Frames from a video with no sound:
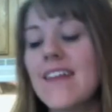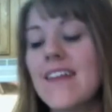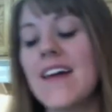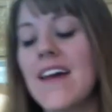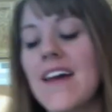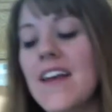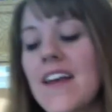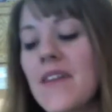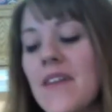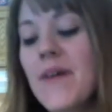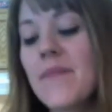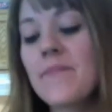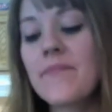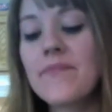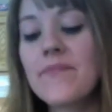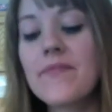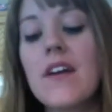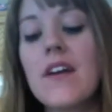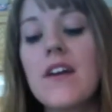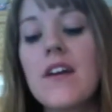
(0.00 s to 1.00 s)
Anyway,
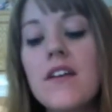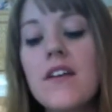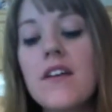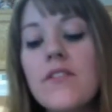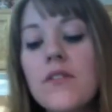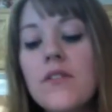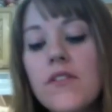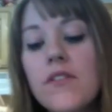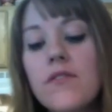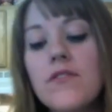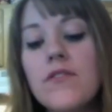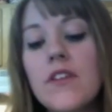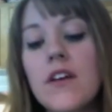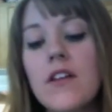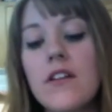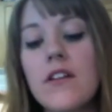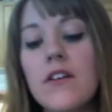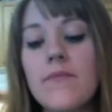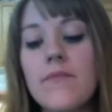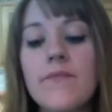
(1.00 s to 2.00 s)
so you sift
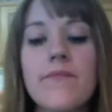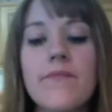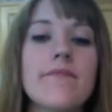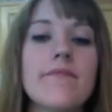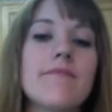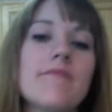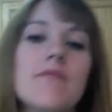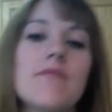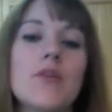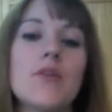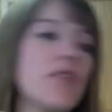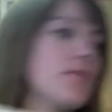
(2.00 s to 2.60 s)
together, I'm gonna wash